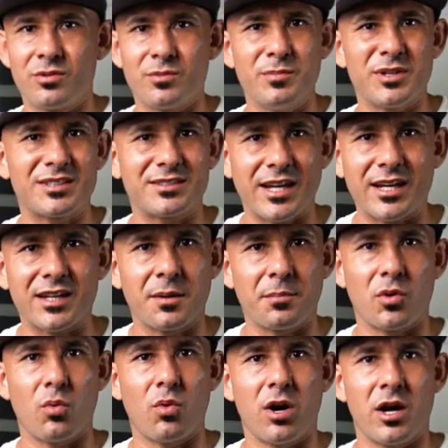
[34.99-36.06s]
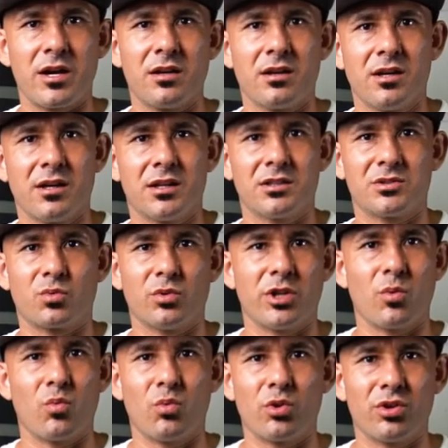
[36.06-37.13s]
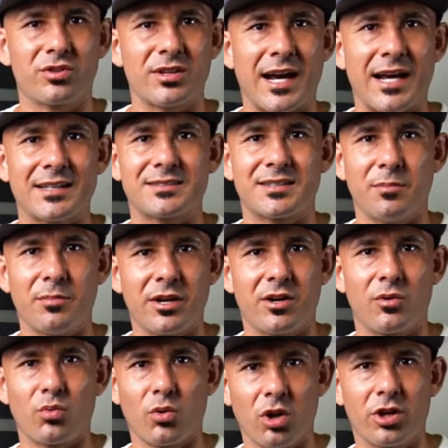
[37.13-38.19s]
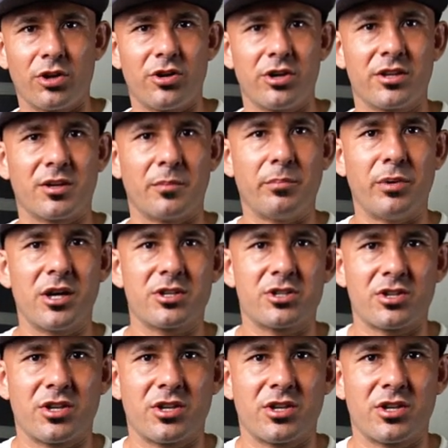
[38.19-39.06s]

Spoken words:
Mistake number one is when you ask somebody to roll underneath a punch,